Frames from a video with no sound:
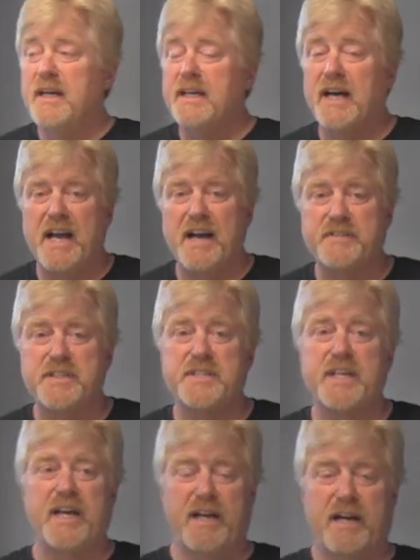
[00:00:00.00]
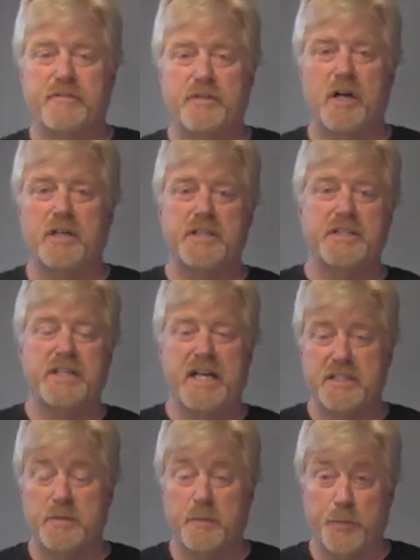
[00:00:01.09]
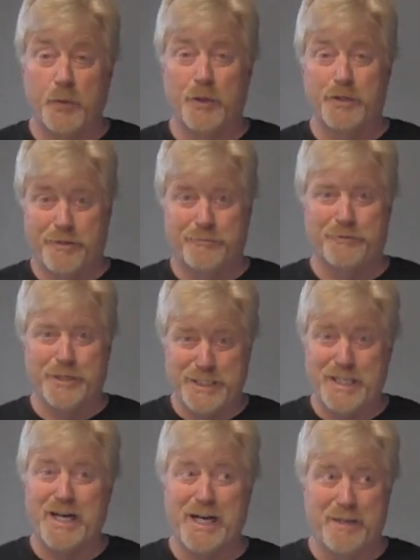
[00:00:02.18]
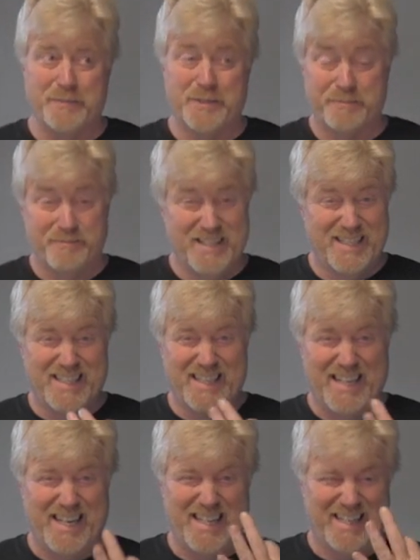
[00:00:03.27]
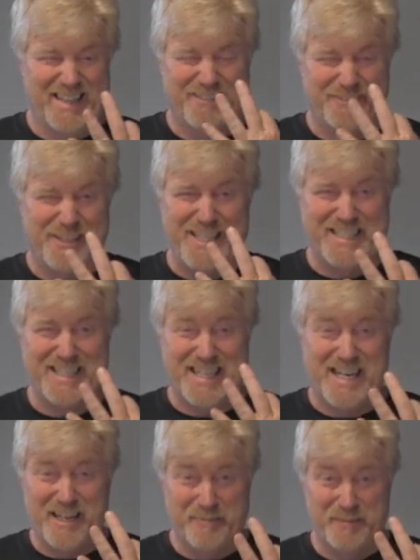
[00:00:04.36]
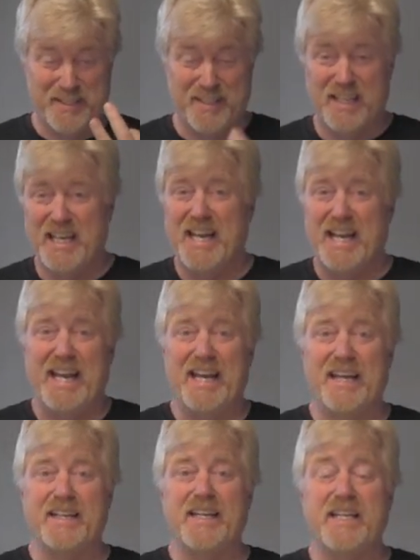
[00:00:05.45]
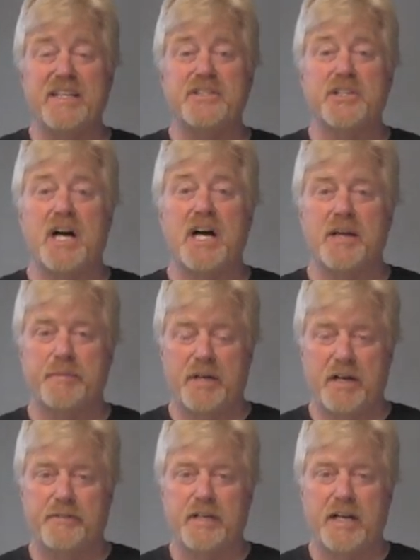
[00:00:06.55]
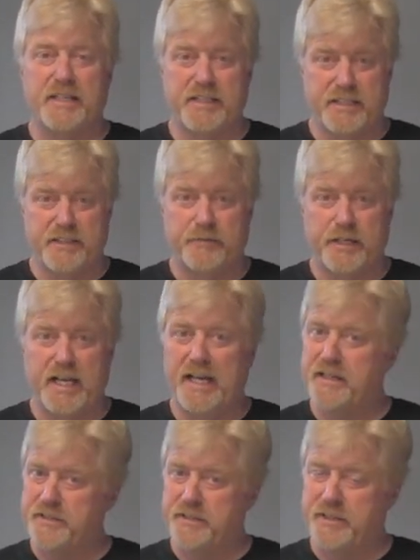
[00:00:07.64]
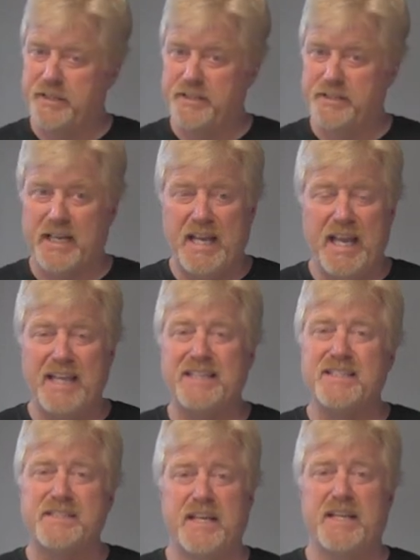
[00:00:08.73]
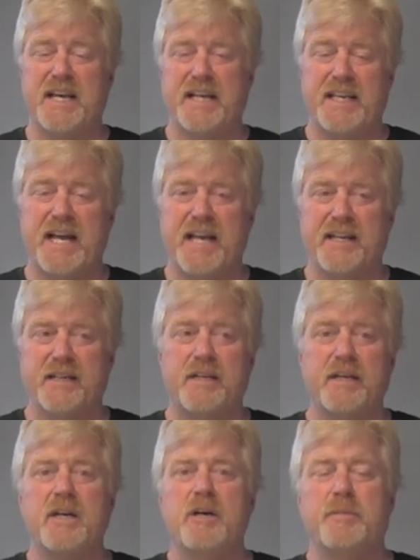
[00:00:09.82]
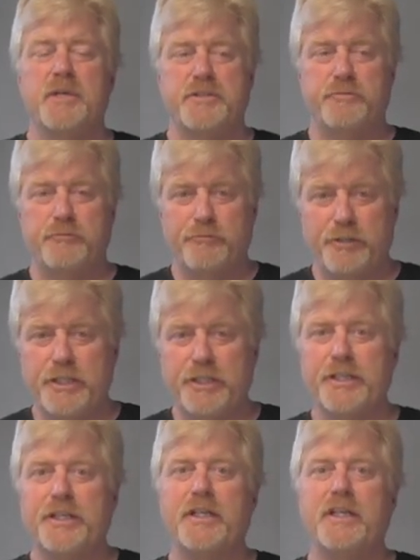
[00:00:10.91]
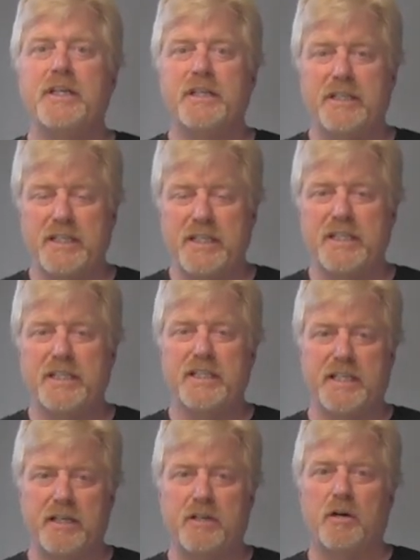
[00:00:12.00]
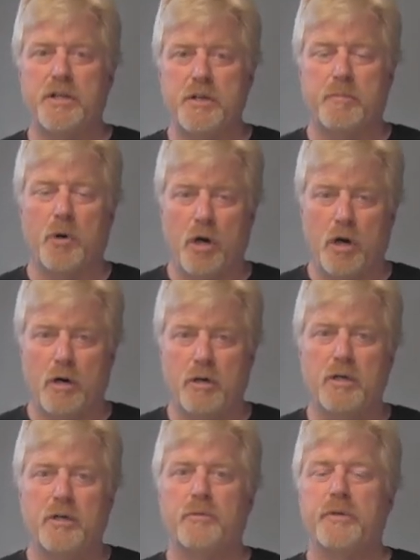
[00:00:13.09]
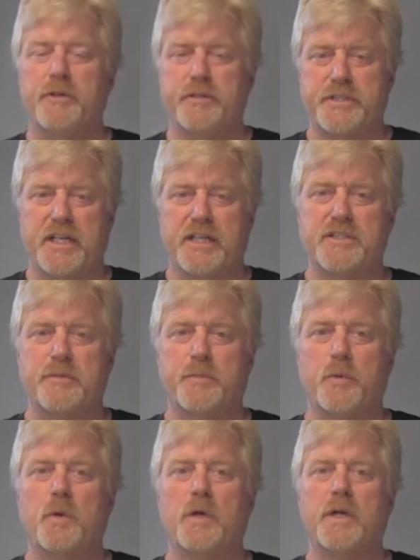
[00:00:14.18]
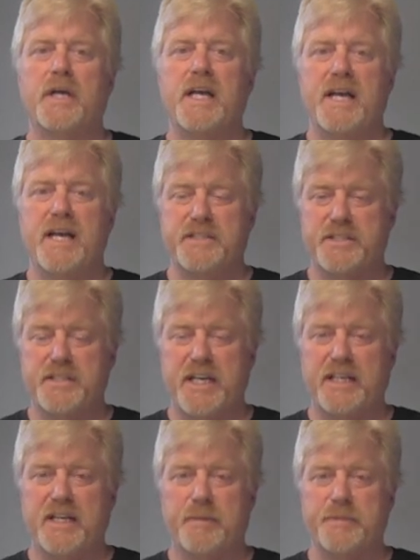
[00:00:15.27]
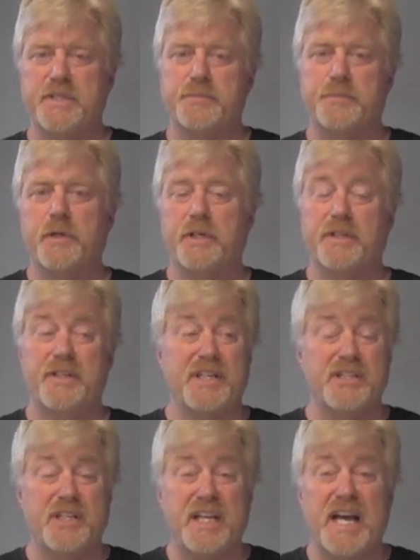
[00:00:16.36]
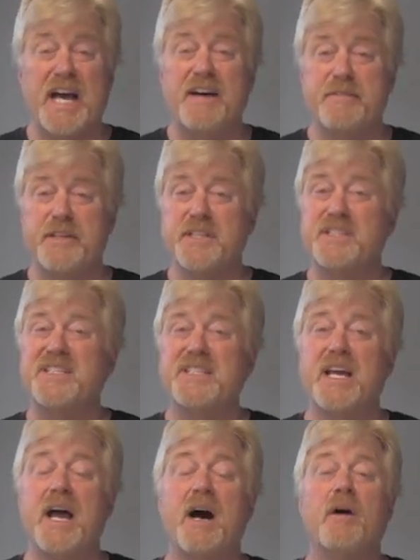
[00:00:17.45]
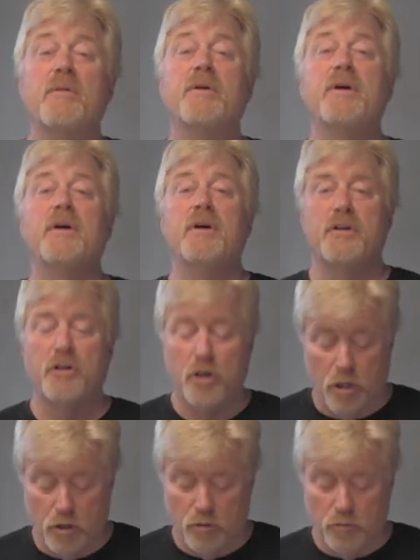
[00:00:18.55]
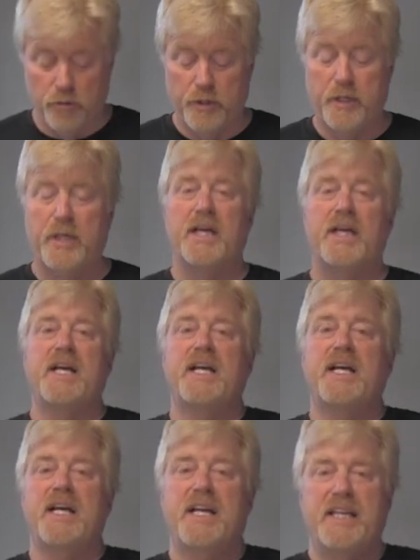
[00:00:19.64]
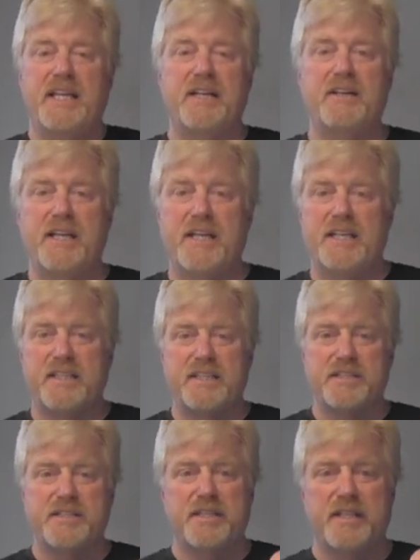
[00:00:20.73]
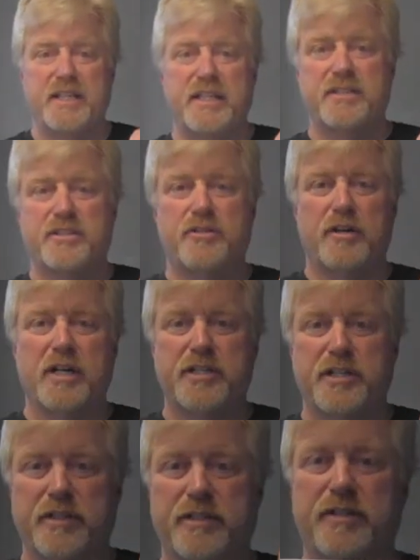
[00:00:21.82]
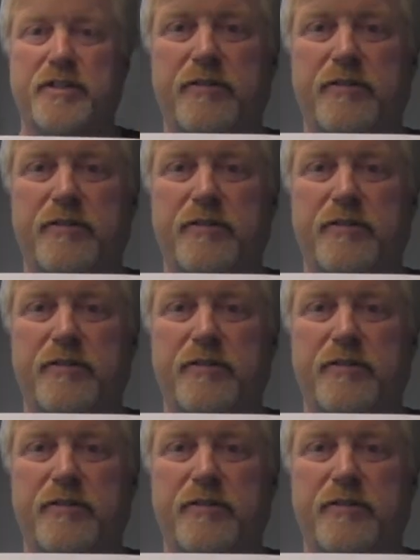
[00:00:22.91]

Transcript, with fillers: Now I have to say, I've talked to tech support three times Get it three times. And each time I've gotten a different answer to this. I hate to say that, Canon, but you really need to get on the ball with your tech support and setting up this printer. They should have this down cold. Here is the instructions